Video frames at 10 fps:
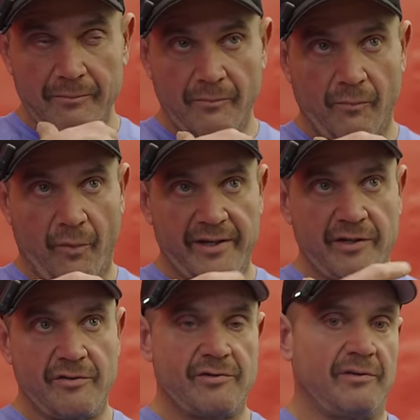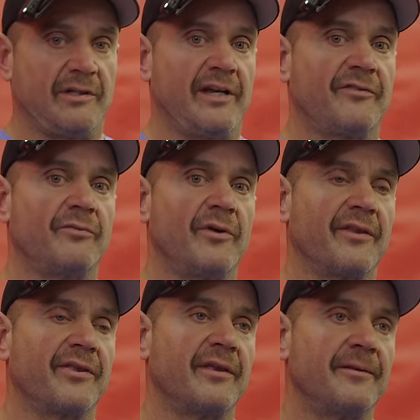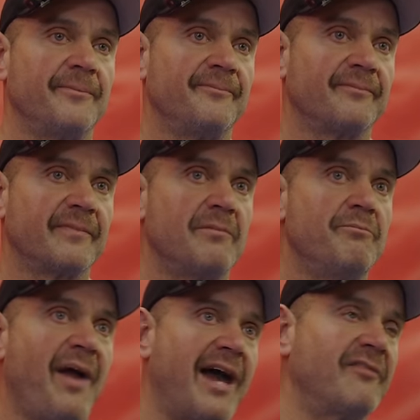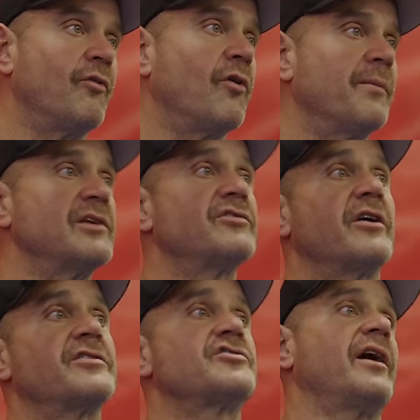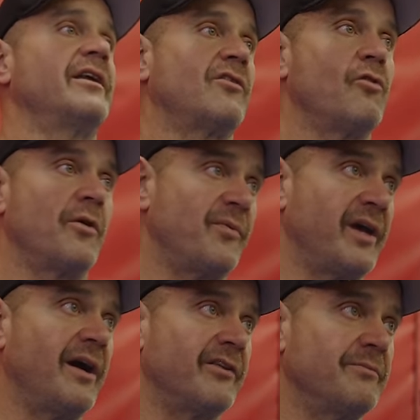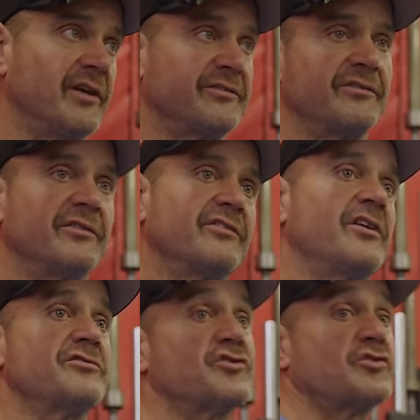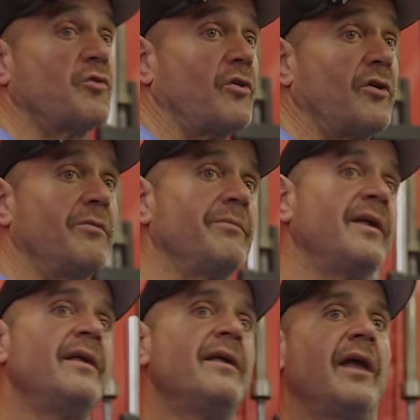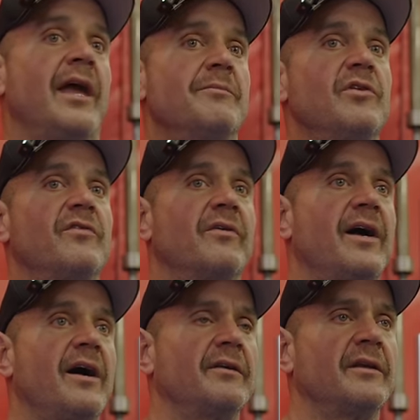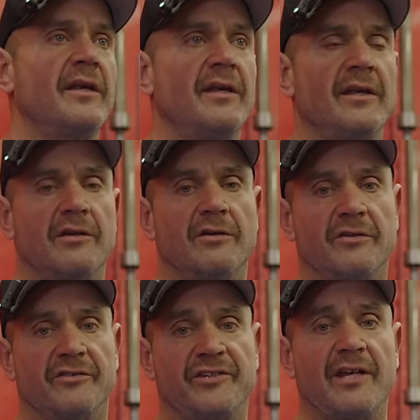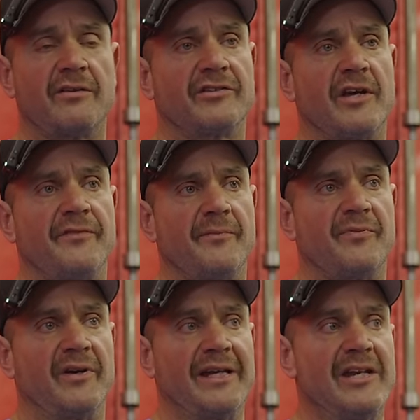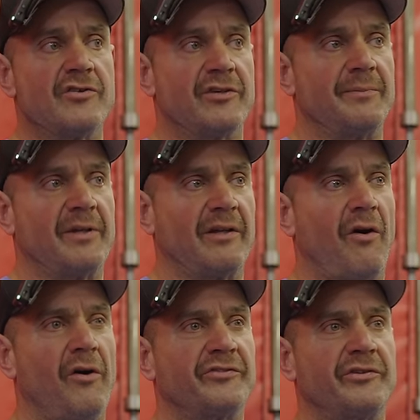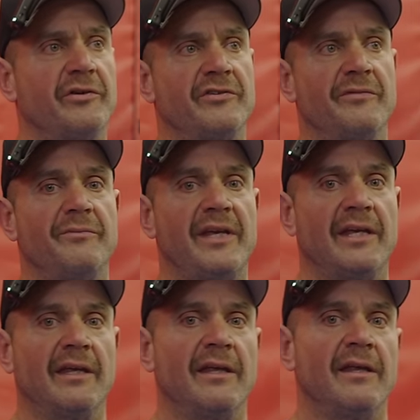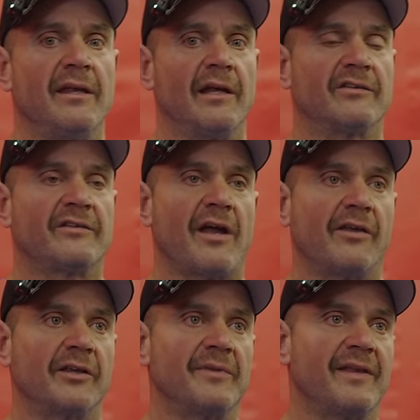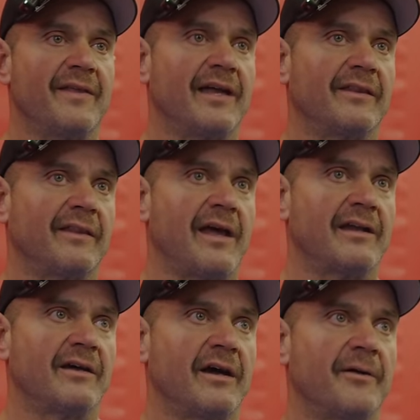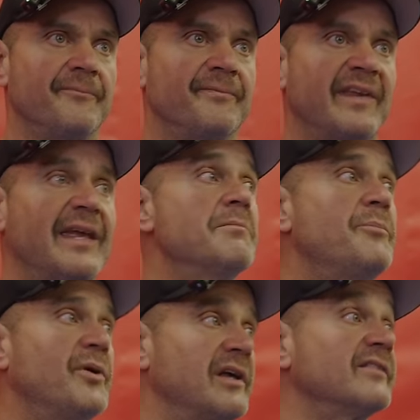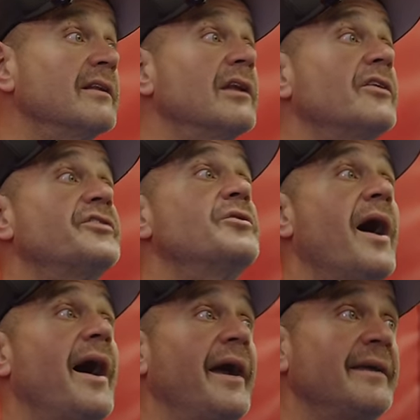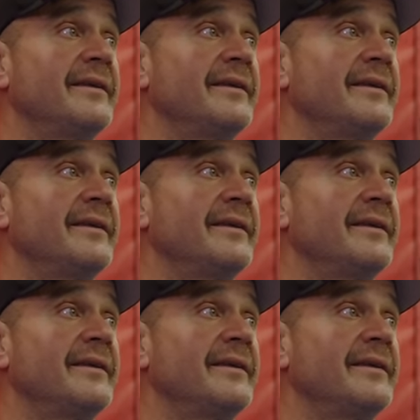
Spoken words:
when you do a lift with bad form, you start to try to incorporate other muscles and you start to squirm and move around. You're setting yourself up for injury, but it also, to me, it's telling me that the input is a little too high.